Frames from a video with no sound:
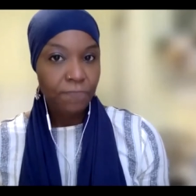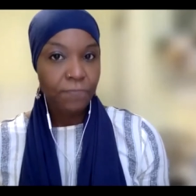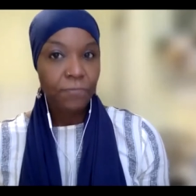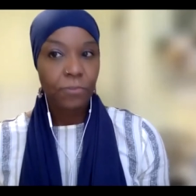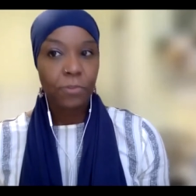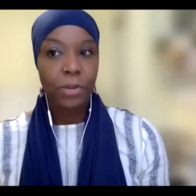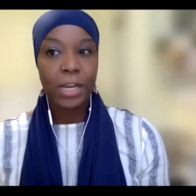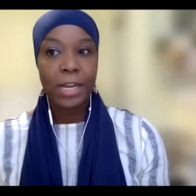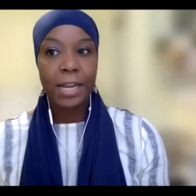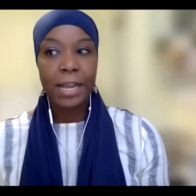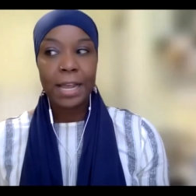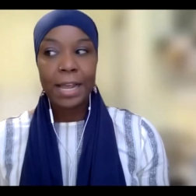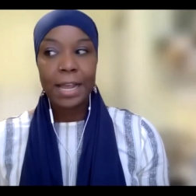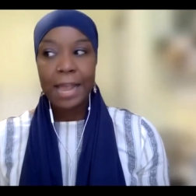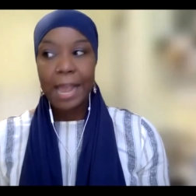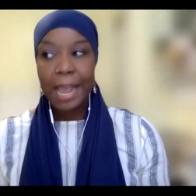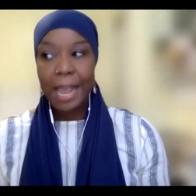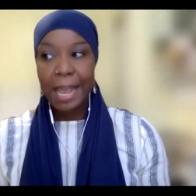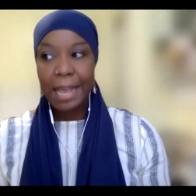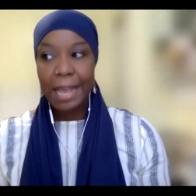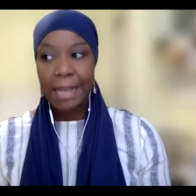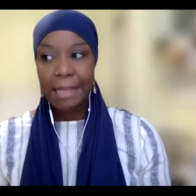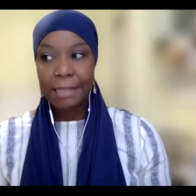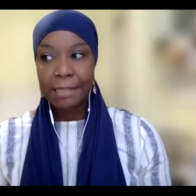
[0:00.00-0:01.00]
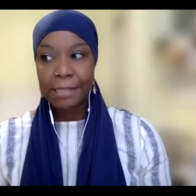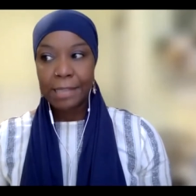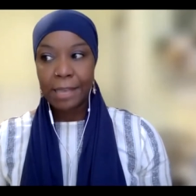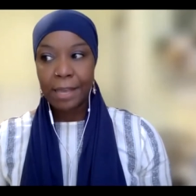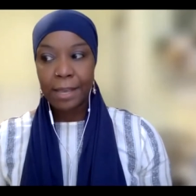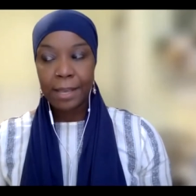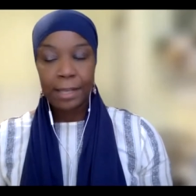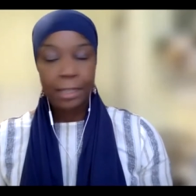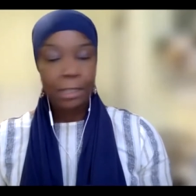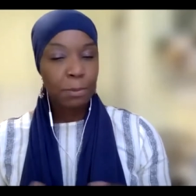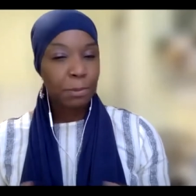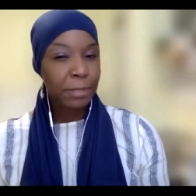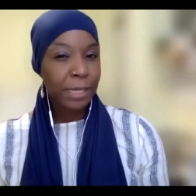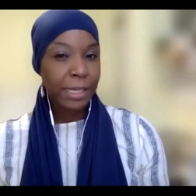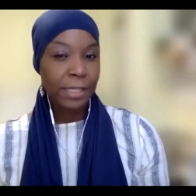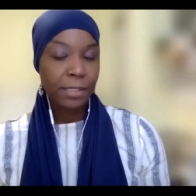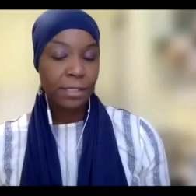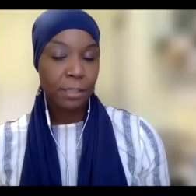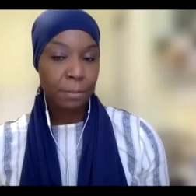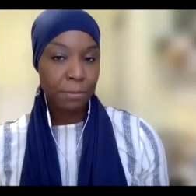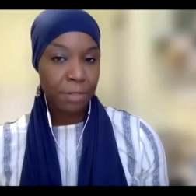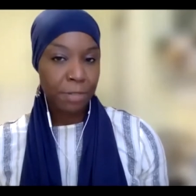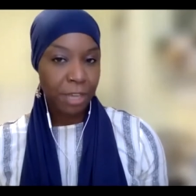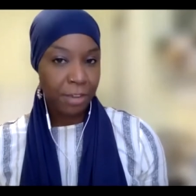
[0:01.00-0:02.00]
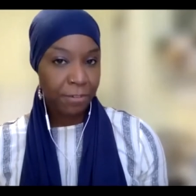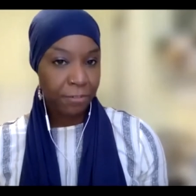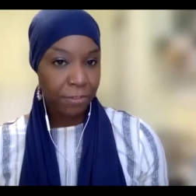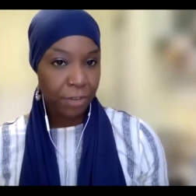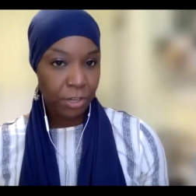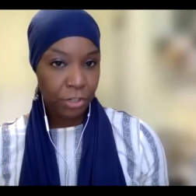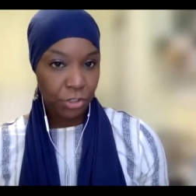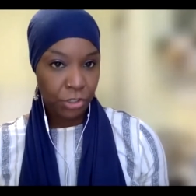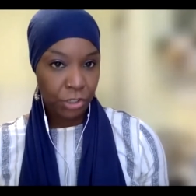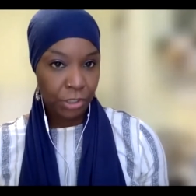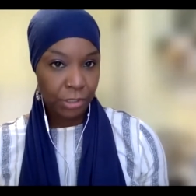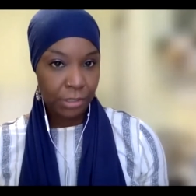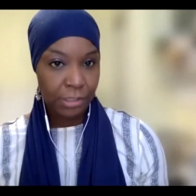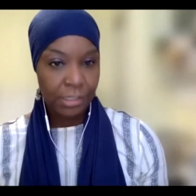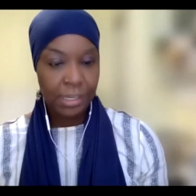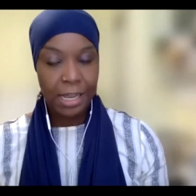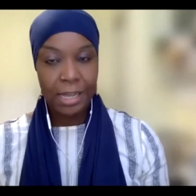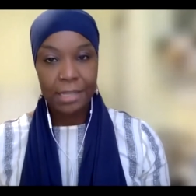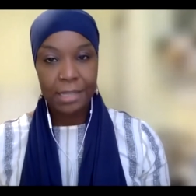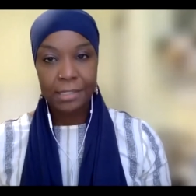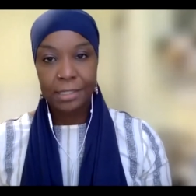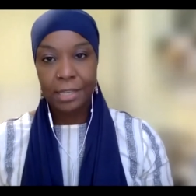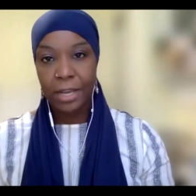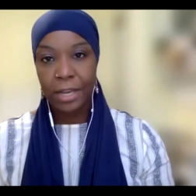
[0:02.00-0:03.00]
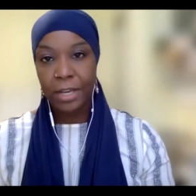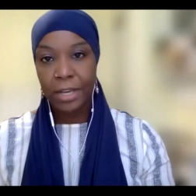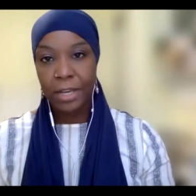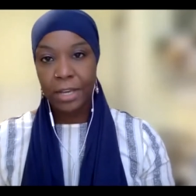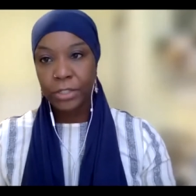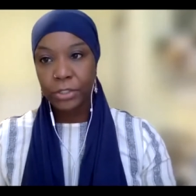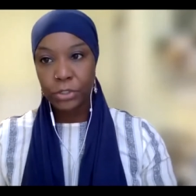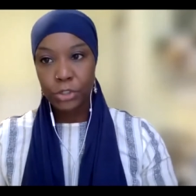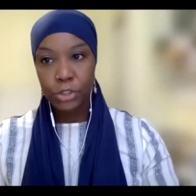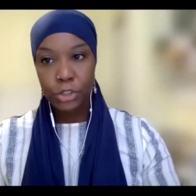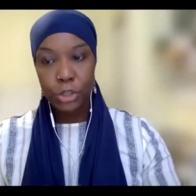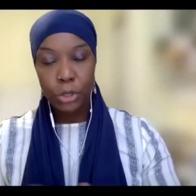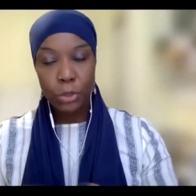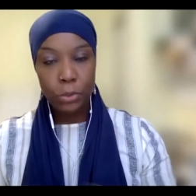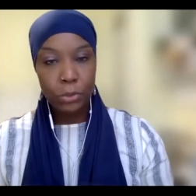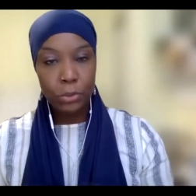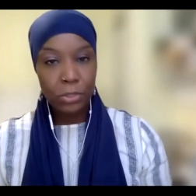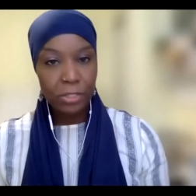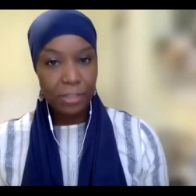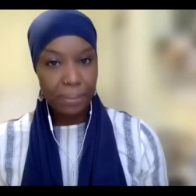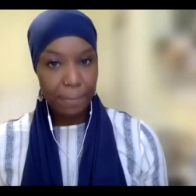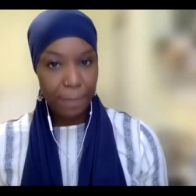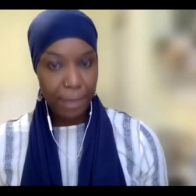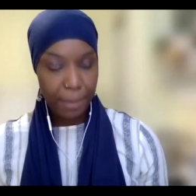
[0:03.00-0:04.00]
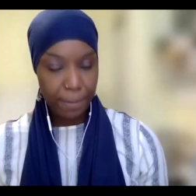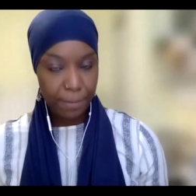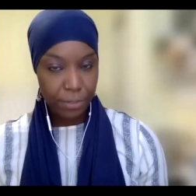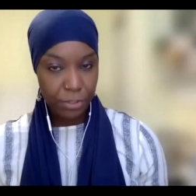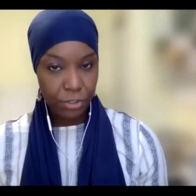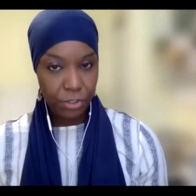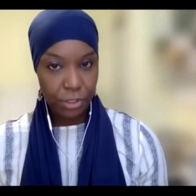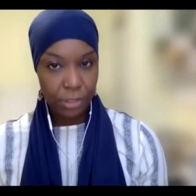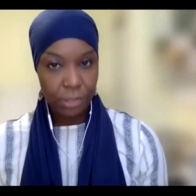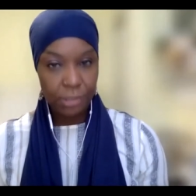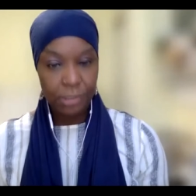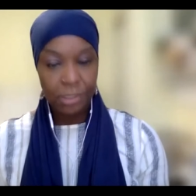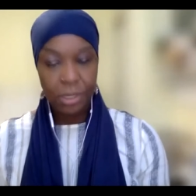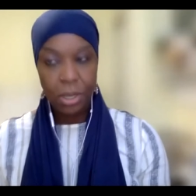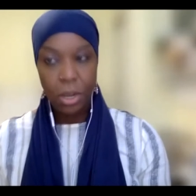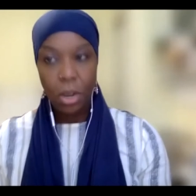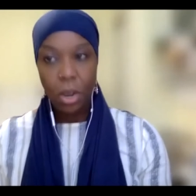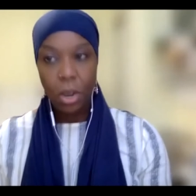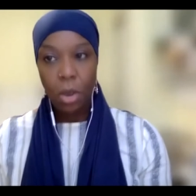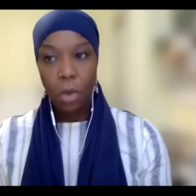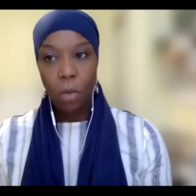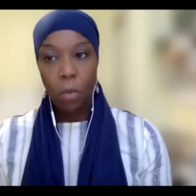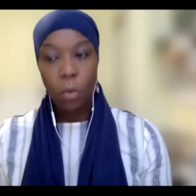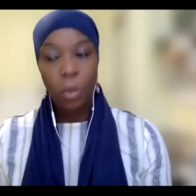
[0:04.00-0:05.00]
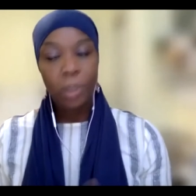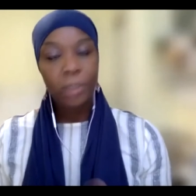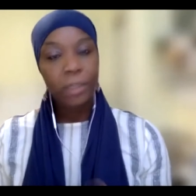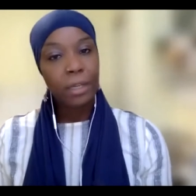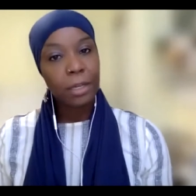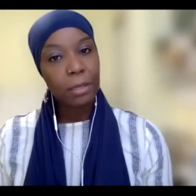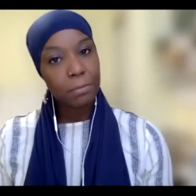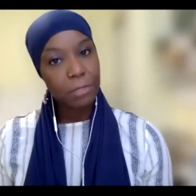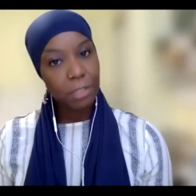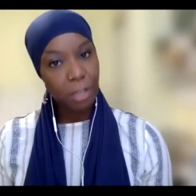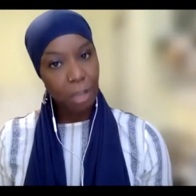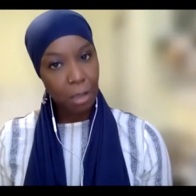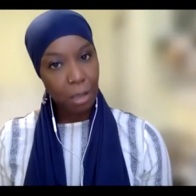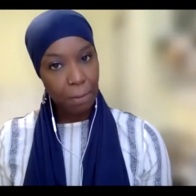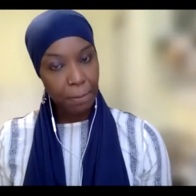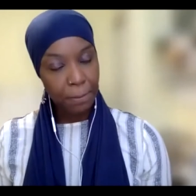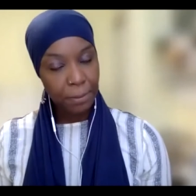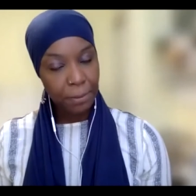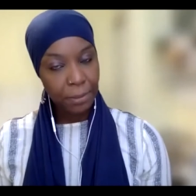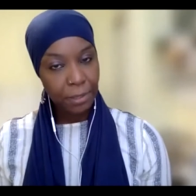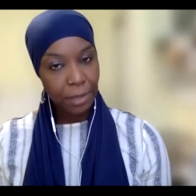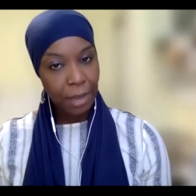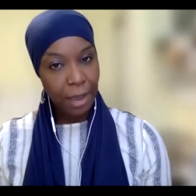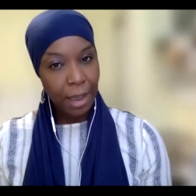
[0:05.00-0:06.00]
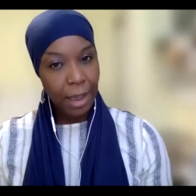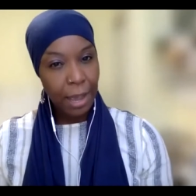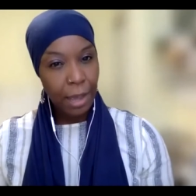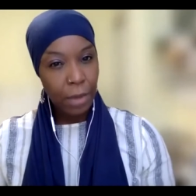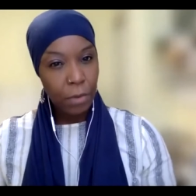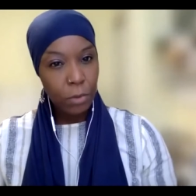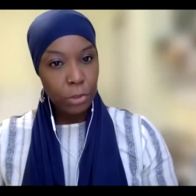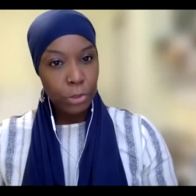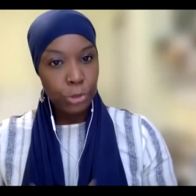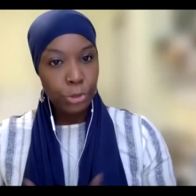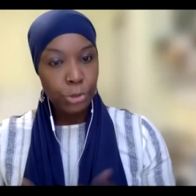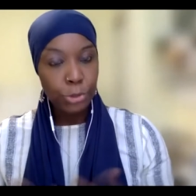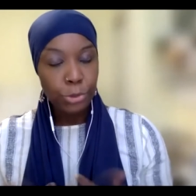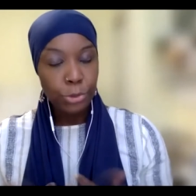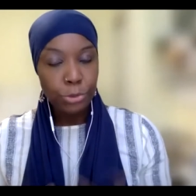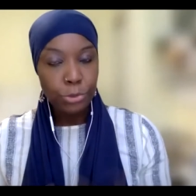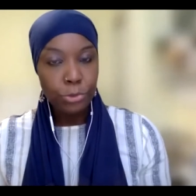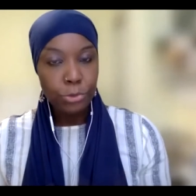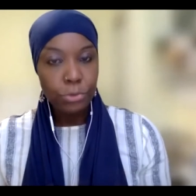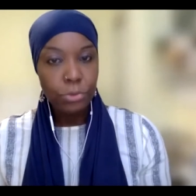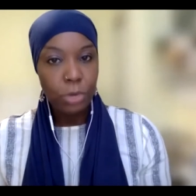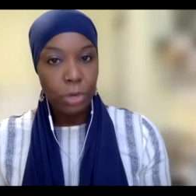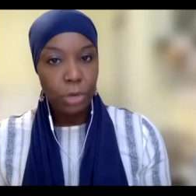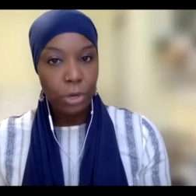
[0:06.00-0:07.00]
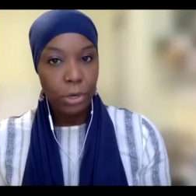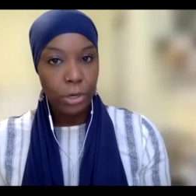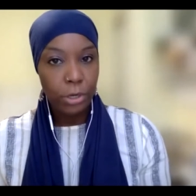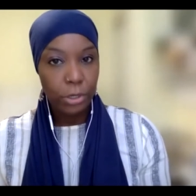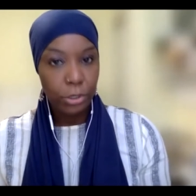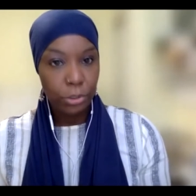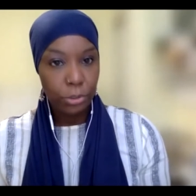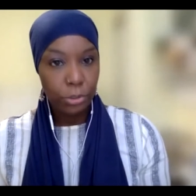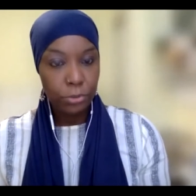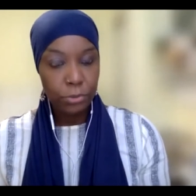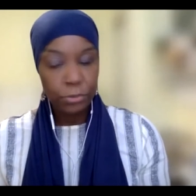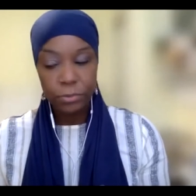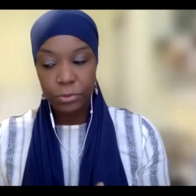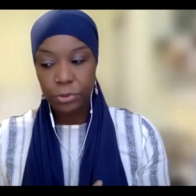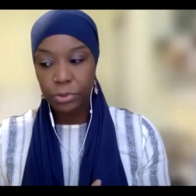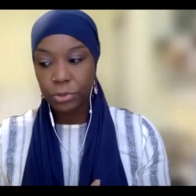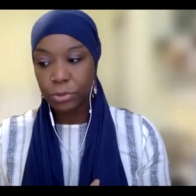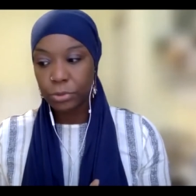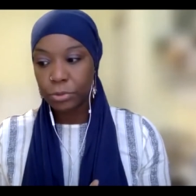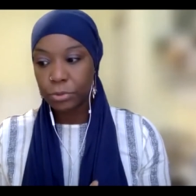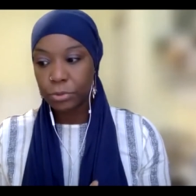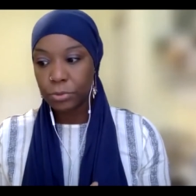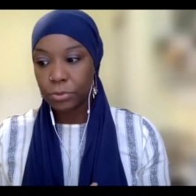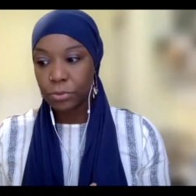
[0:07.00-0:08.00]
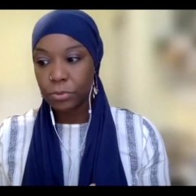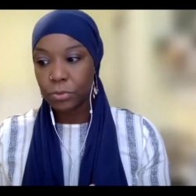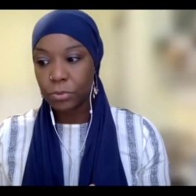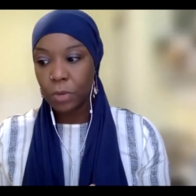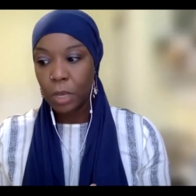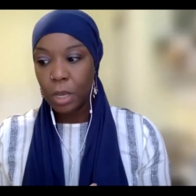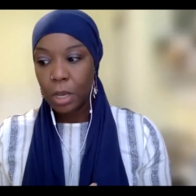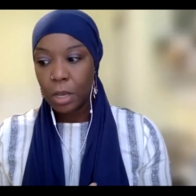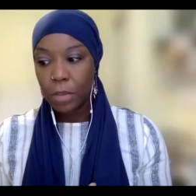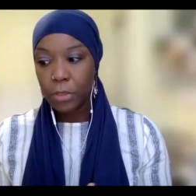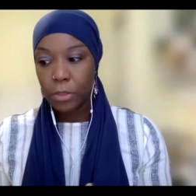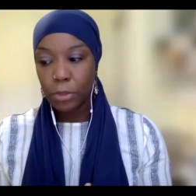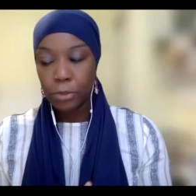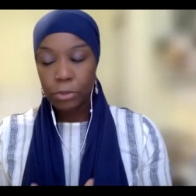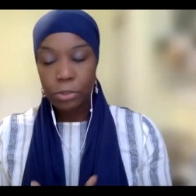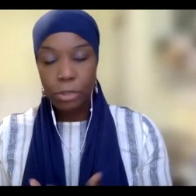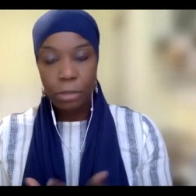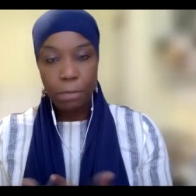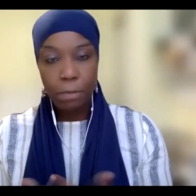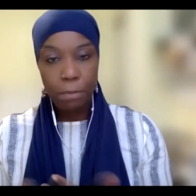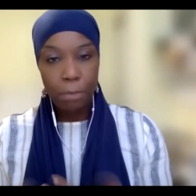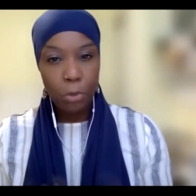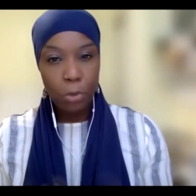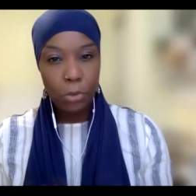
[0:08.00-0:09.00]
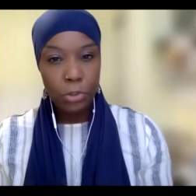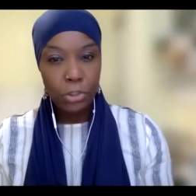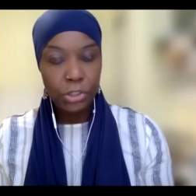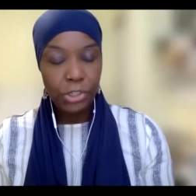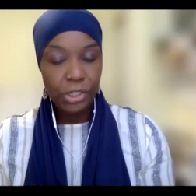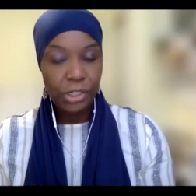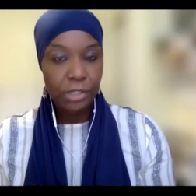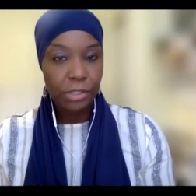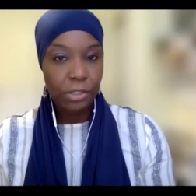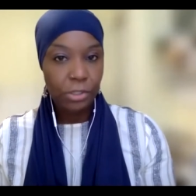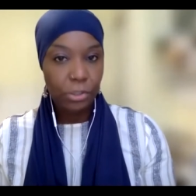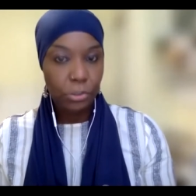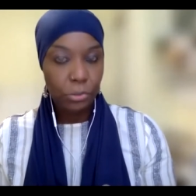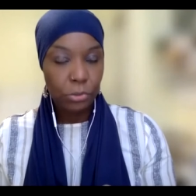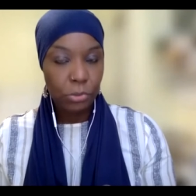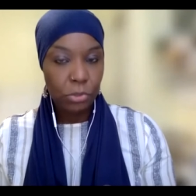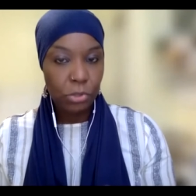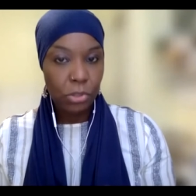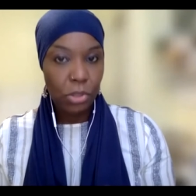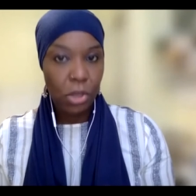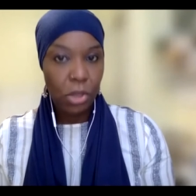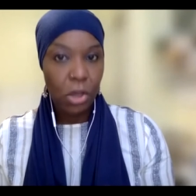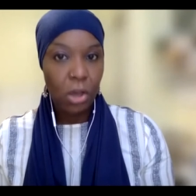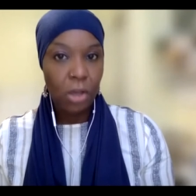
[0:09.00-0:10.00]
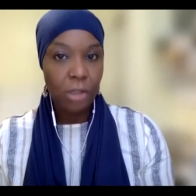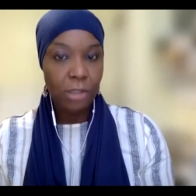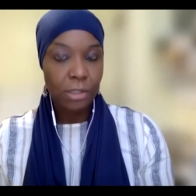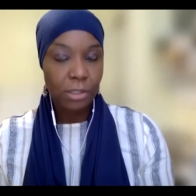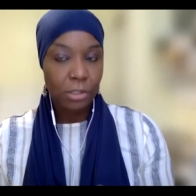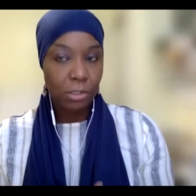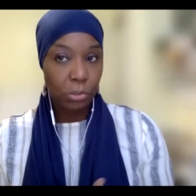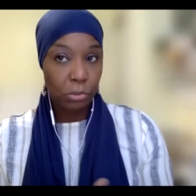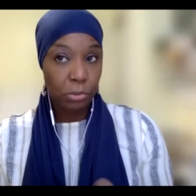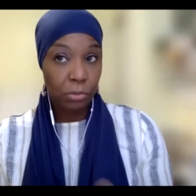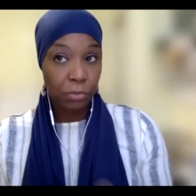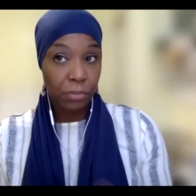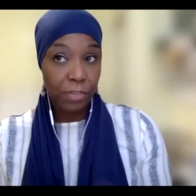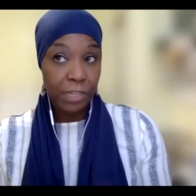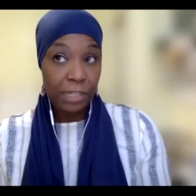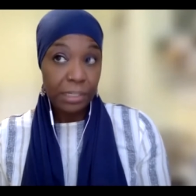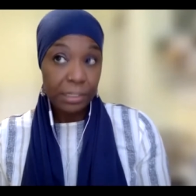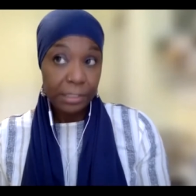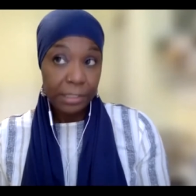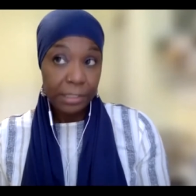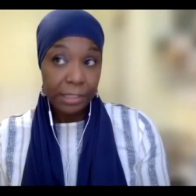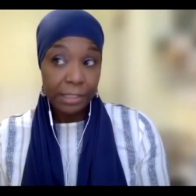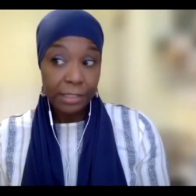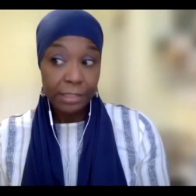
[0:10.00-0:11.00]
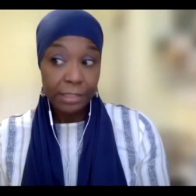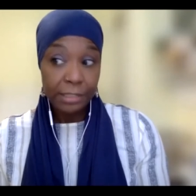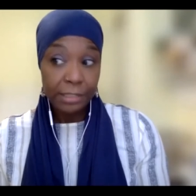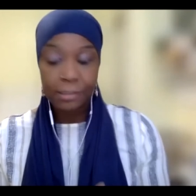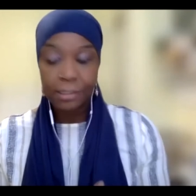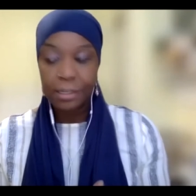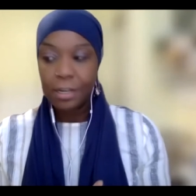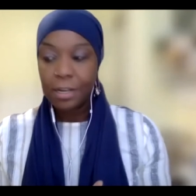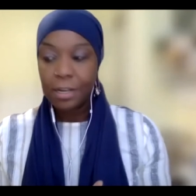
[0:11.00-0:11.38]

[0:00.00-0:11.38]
right? As I explain some definitions, as I show some images, what comes up? How attuned are you to those emotions, those thoughts, those feelings,